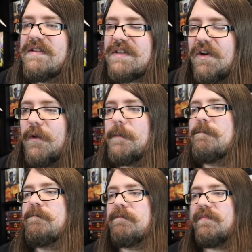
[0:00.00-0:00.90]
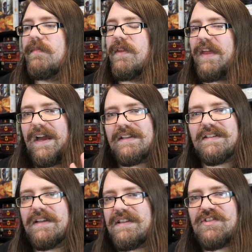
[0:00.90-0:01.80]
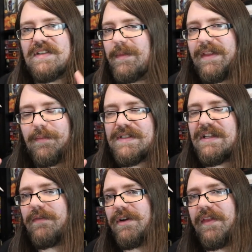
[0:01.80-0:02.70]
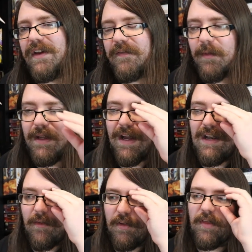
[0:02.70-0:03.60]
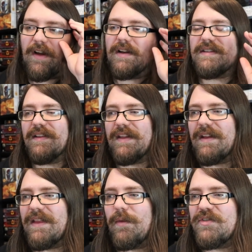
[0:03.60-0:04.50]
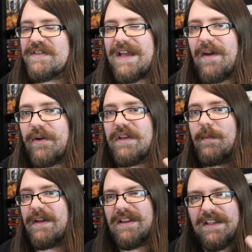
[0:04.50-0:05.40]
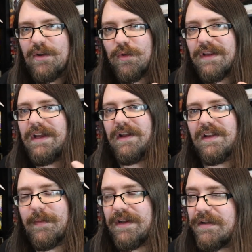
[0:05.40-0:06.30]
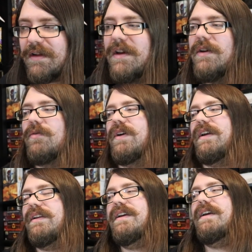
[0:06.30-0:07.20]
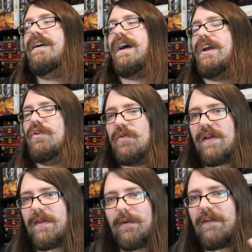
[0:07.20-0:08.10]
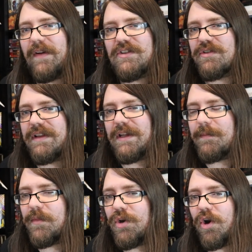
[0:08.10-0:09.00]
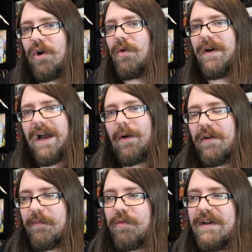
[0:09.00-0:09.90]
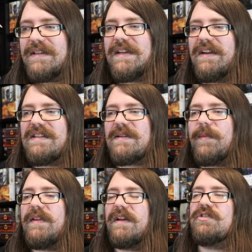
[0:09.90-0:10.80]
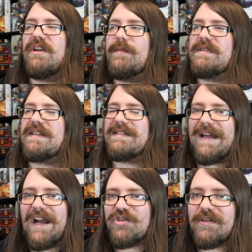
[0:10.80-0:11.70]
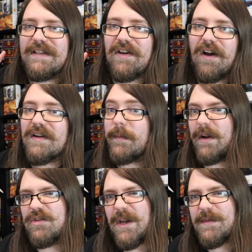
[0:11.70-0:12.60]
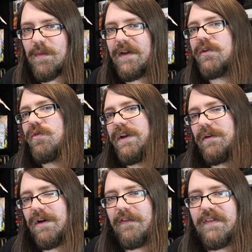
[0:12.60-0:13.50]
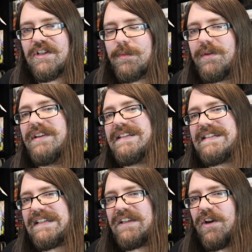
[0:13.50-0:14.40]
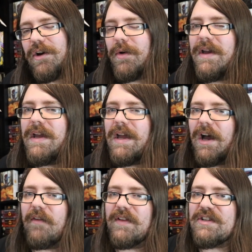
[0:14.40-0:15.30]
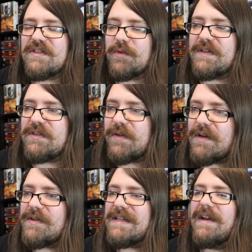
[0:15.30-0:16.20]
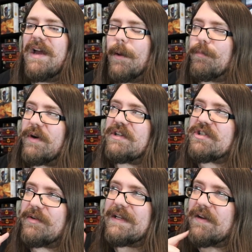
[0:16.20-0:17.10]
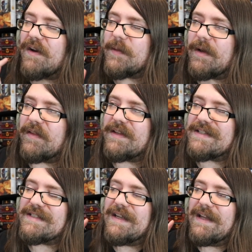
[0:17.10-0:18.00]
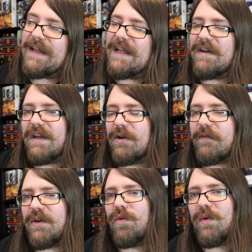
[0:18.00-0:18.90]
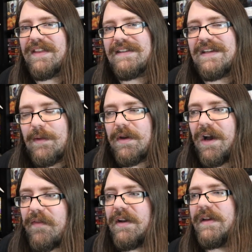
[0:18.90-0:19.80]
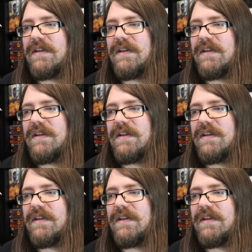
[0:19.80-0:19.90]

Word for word: So that is just something that was never a thing for me. I never thought that they would just have unlimited, literally unlimited, right? I knew that they would eventually go out of print, and it's something that James has actually talked about. James White, the creator of Flesh and Blood, the CEO of Legend Story Studios, I'm pretty sure he talked about this in an interview with Team Covenant.